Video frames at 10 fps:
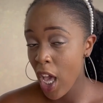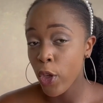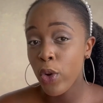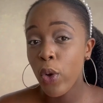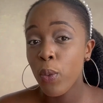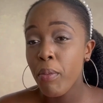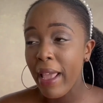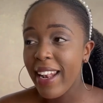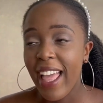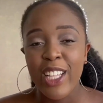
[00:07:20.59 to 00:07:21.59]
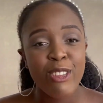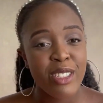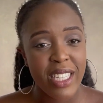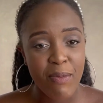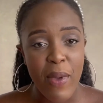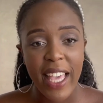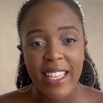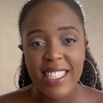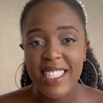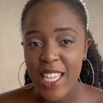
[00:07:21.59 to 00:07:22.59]
You know, men like to make
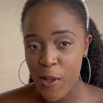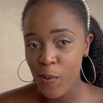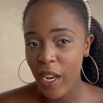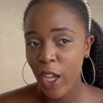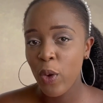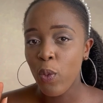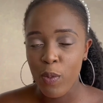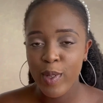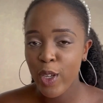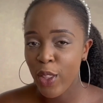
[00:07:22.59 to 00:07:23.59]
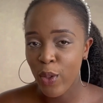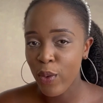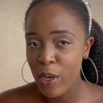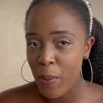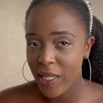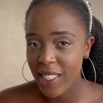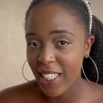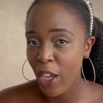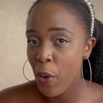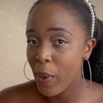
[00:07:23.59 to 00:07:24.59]
it seem like women are the only ones that
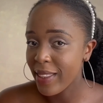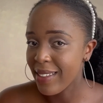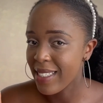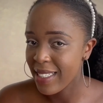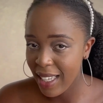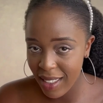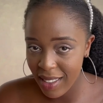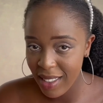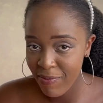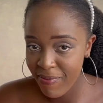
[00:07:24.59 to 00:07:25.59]
care about their skin.